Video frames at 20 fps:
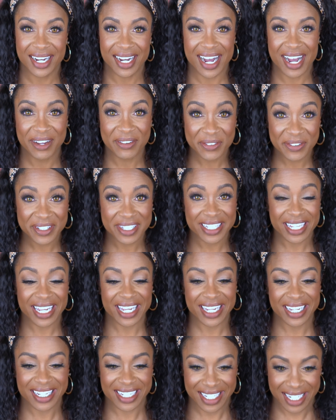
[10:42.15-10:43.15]
I feel
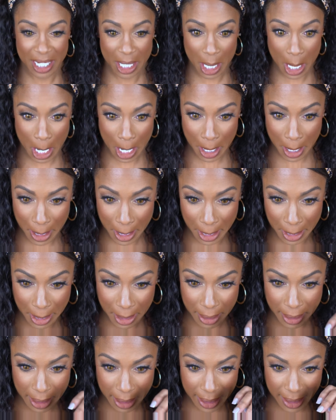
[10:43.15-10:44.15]
like
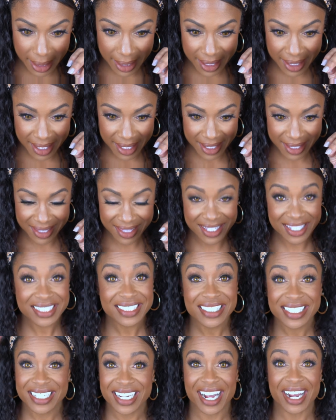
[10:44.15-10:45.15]

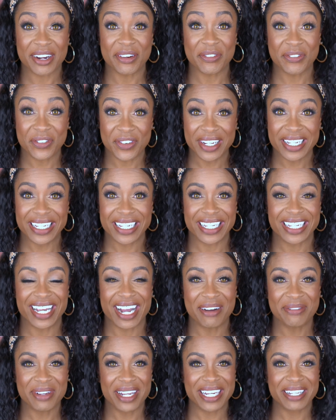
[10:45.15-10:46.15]
these look kind of freaky.
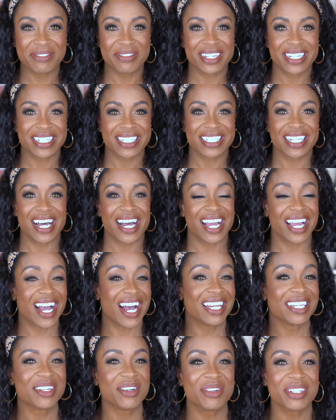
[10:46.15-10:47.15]
I'm not even gonna lie.
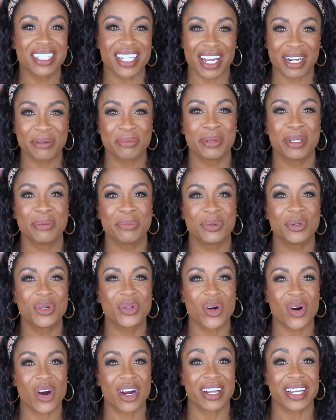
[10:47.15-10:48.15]
I know a lot of
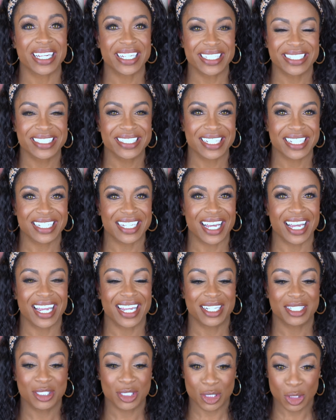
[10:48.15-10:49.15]
people are into
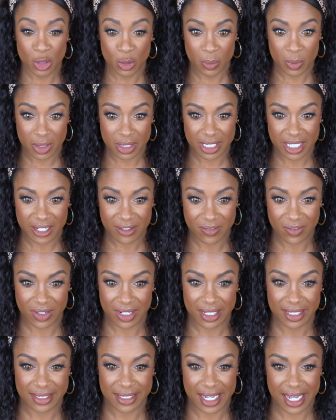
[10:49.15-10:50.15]
like super
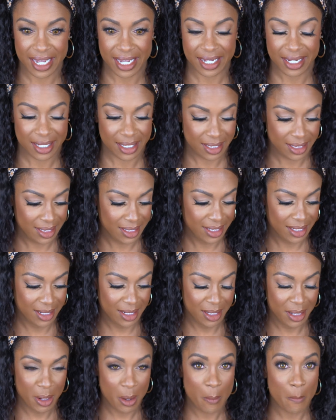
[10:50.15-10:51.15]
different, like
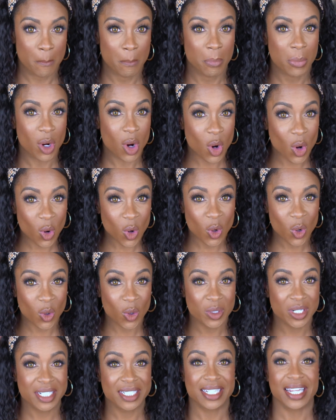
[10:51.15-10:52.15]

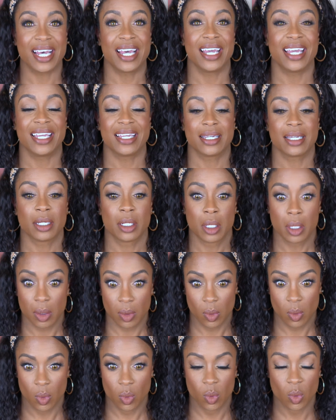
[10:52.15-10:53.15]
bold, like
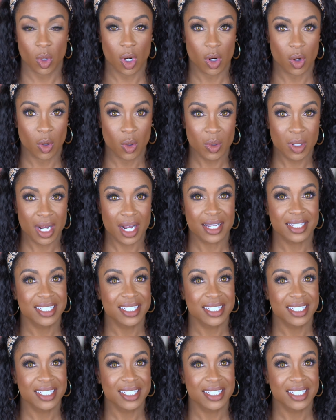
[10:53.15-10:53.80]
whoa.